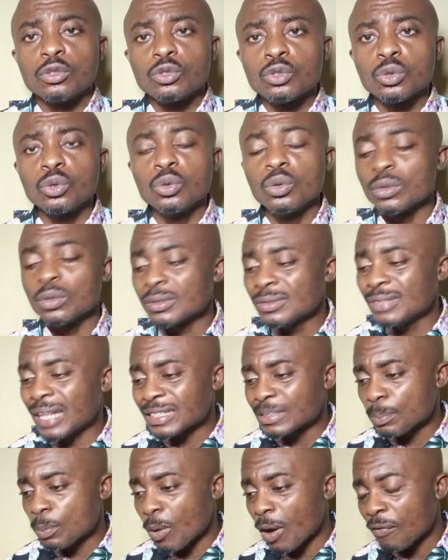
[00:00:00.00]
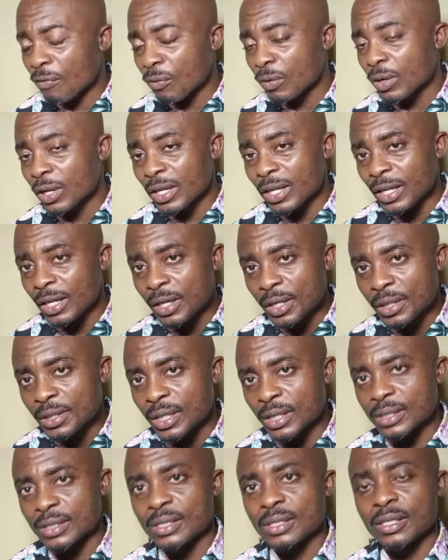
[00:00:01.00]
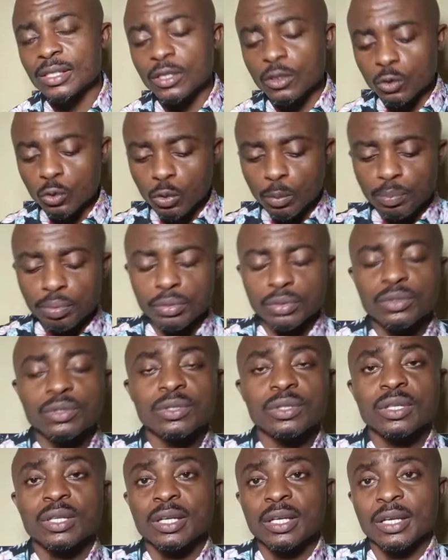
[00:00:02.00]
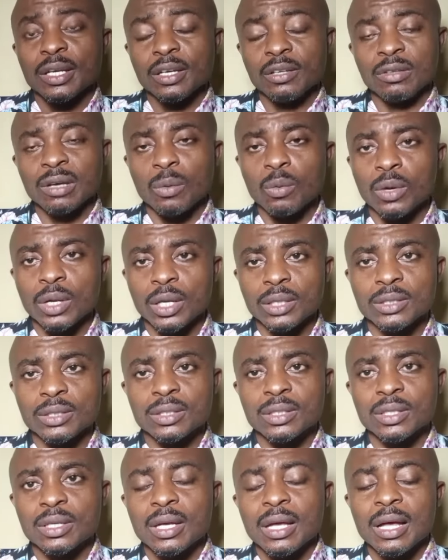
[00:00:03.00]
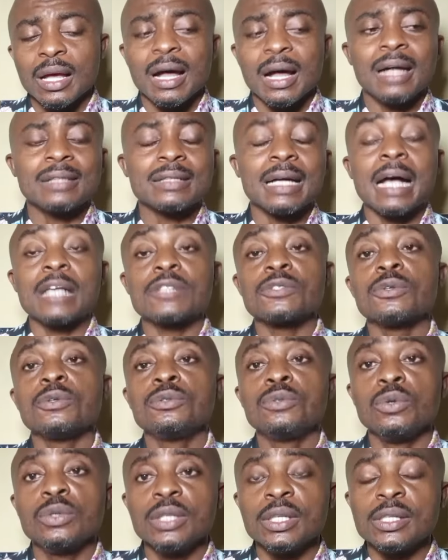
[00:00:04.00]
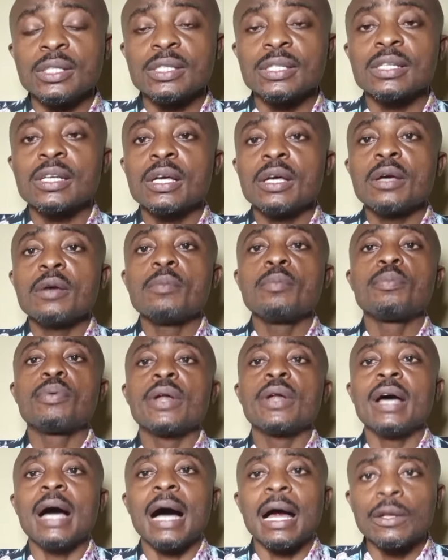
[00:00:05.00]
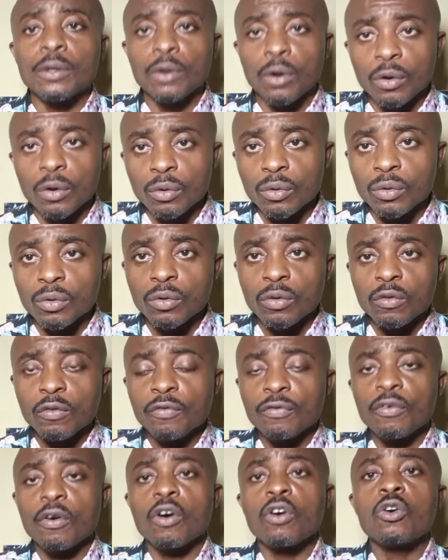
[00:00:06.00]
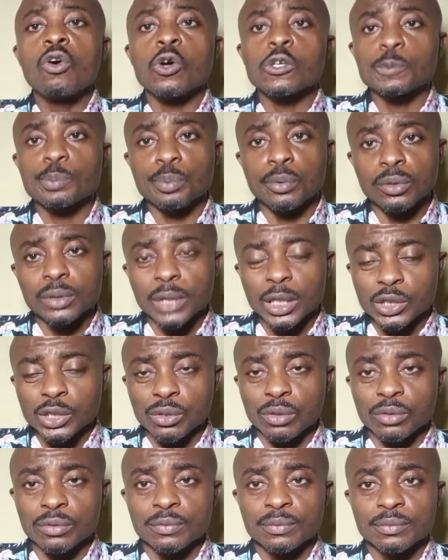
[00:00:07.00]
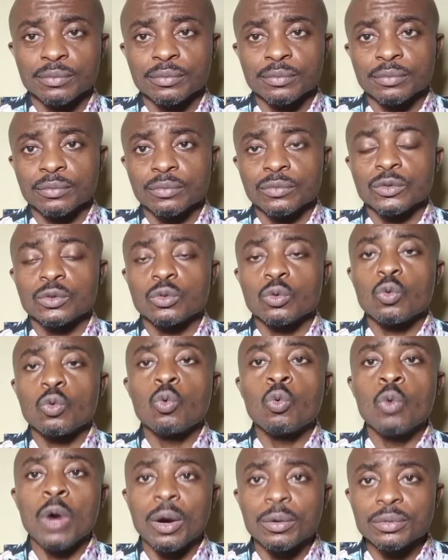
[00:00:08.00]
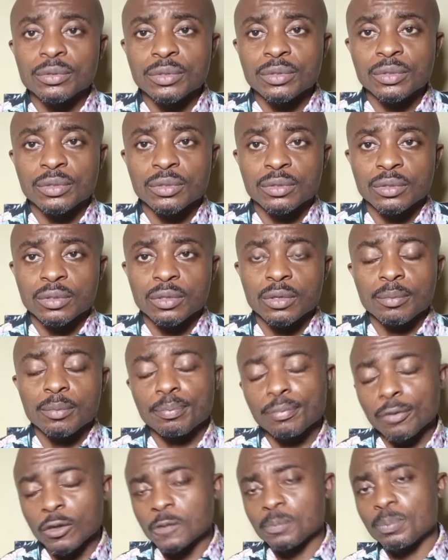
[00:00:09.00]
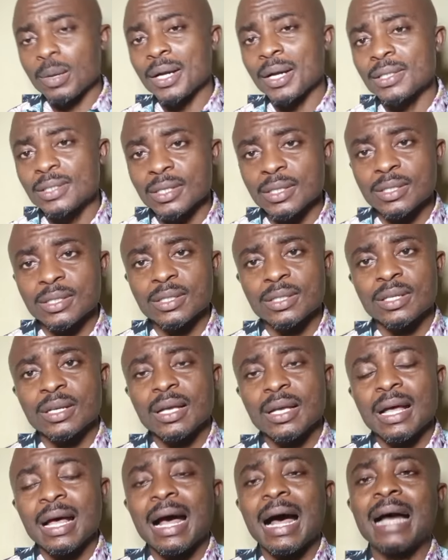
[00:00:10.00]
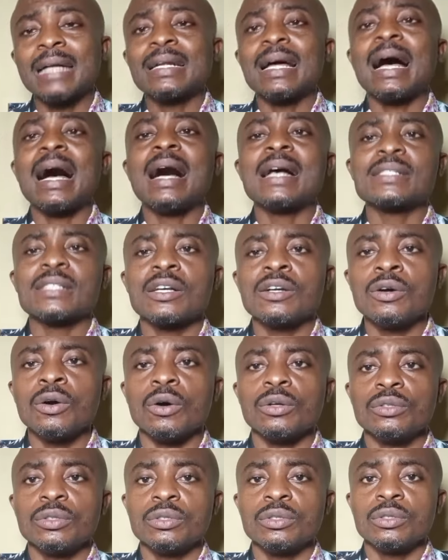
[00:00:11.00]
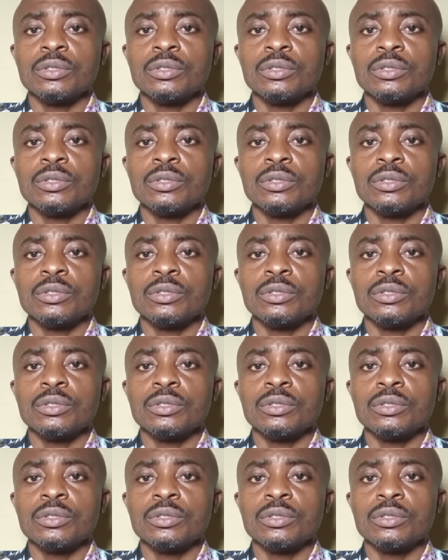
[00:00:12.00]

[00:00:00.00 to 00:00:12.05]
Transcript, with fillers: through that powerful ingredients you put in your wallet. And as you do this, pray along for God's protection, wealth, prosperities, and ask God